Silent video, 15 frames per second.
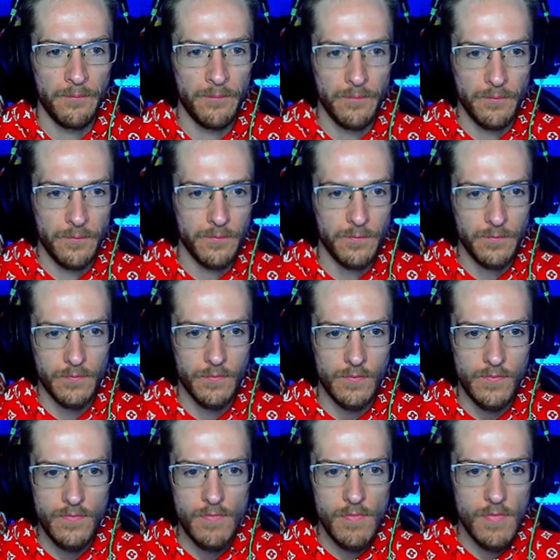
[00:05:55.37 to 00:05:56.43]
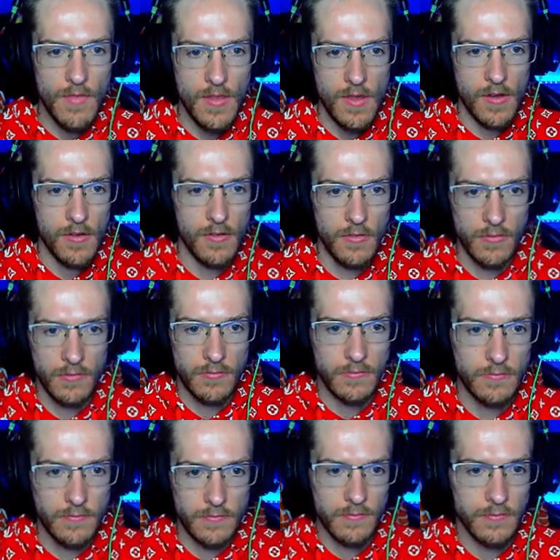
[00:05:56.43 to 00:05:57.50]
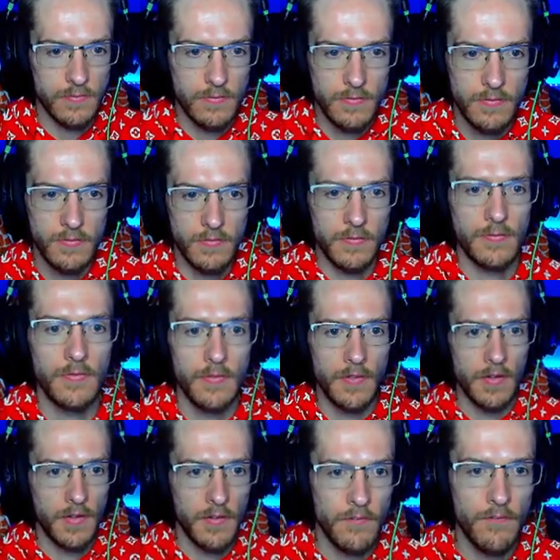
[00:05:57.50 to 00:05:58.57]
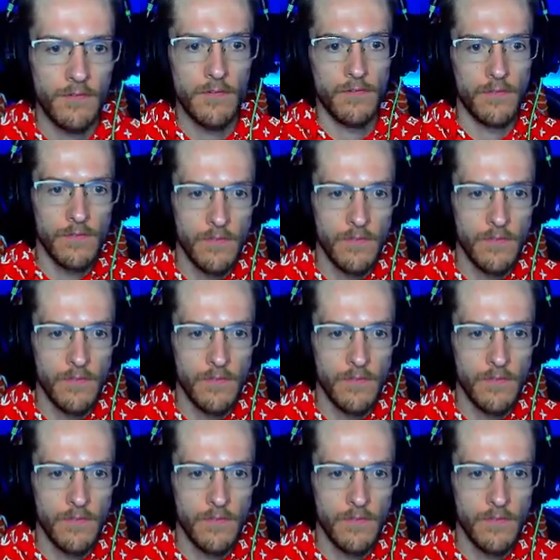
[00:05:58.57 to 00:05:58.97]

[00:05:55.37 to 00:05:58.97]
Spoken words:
No one is speaking in this clip.